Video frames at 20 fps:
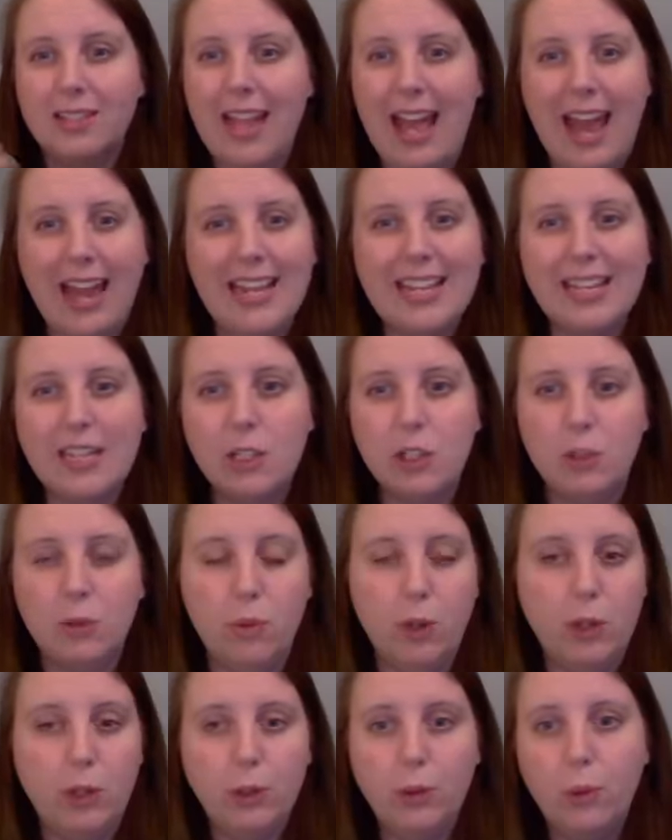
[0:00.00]
heading
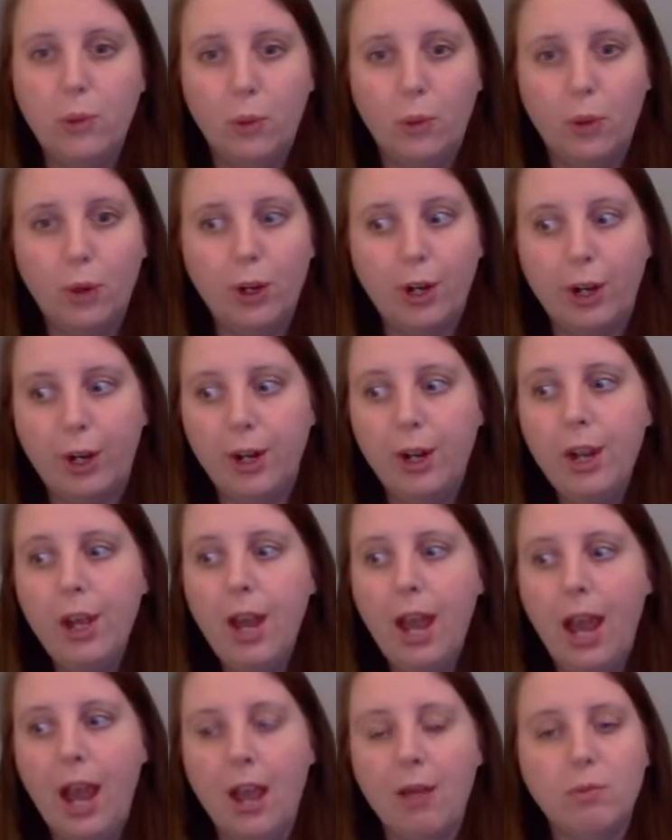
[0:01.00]
into a new quarter,
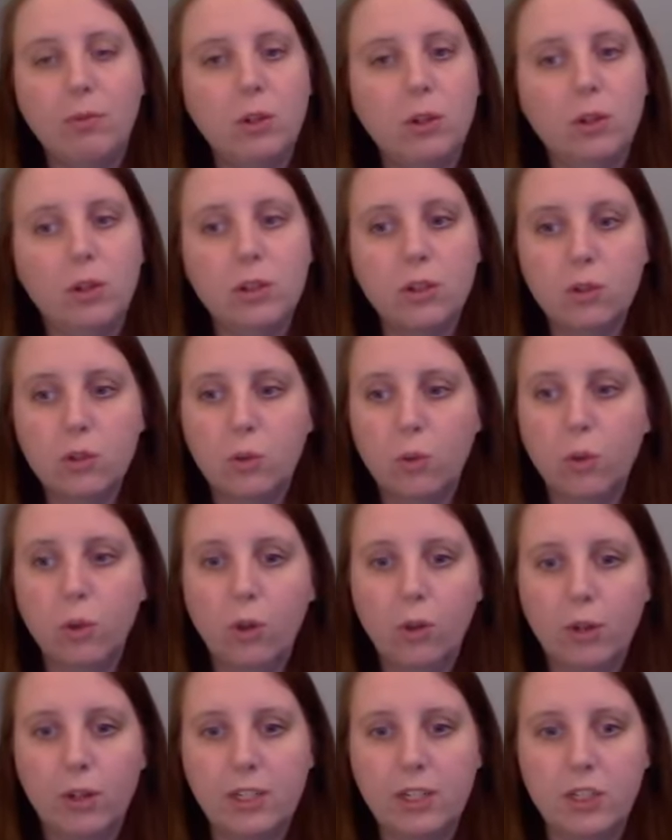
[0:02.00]
your
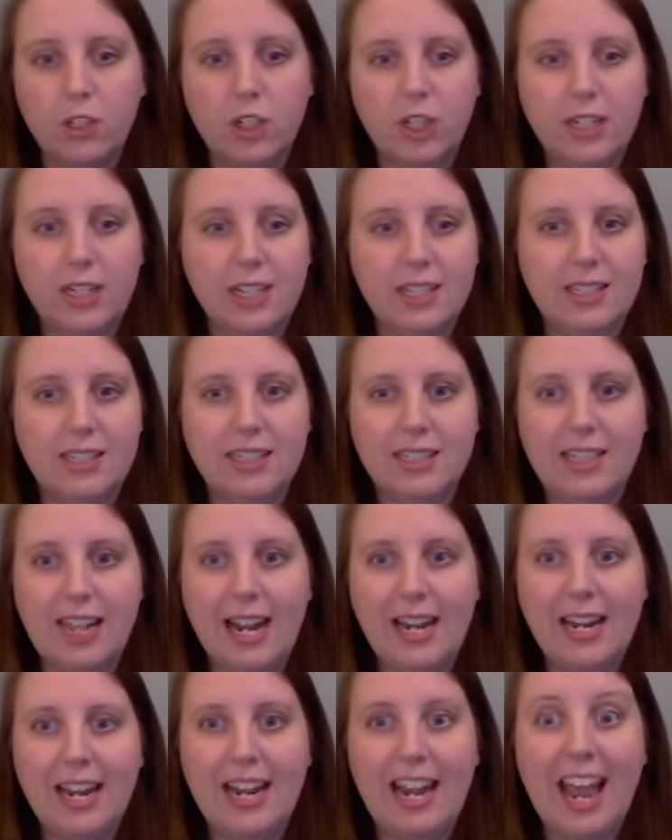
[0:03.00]
school or district has
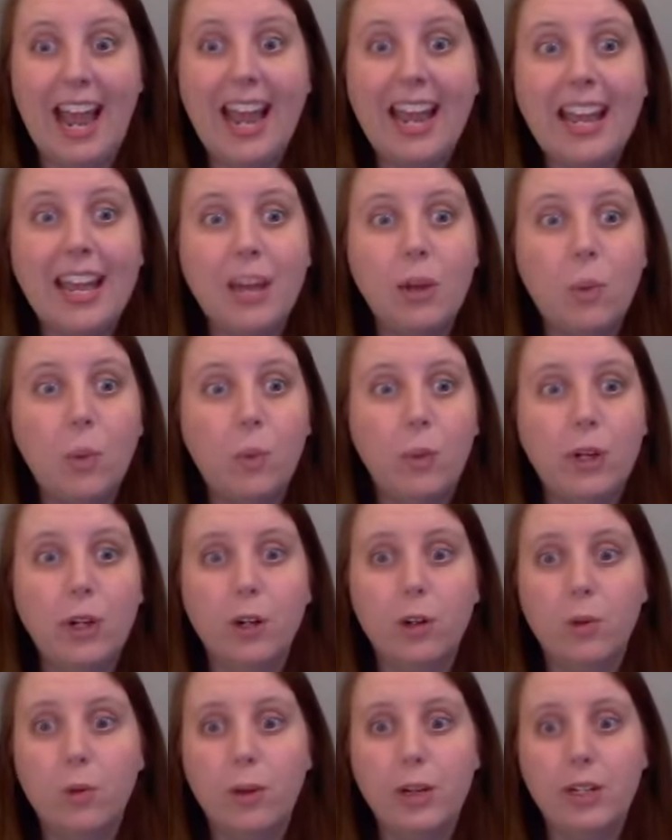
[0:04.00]
decided, hey,
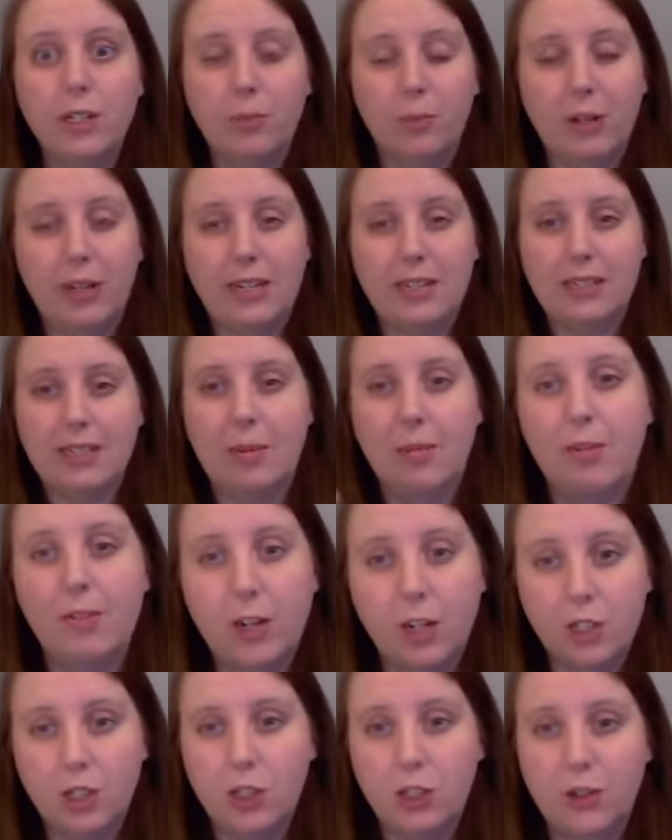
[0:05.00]
we're going to bring some of
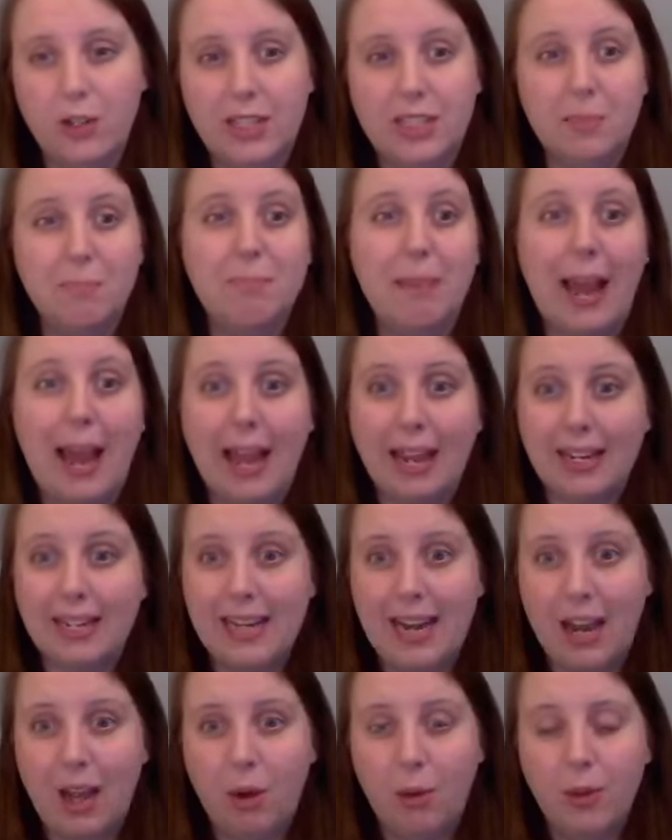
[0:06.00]
our students back
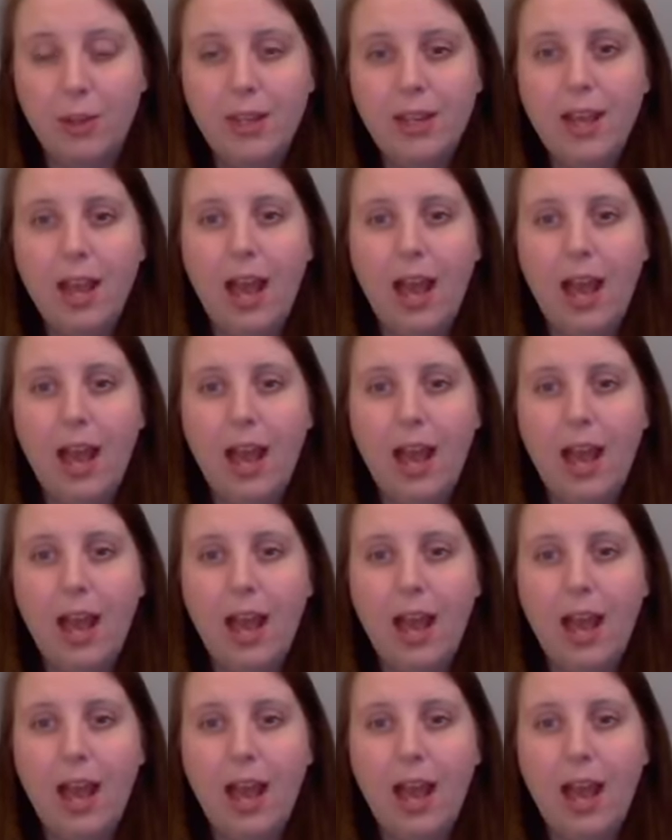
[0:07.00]
now.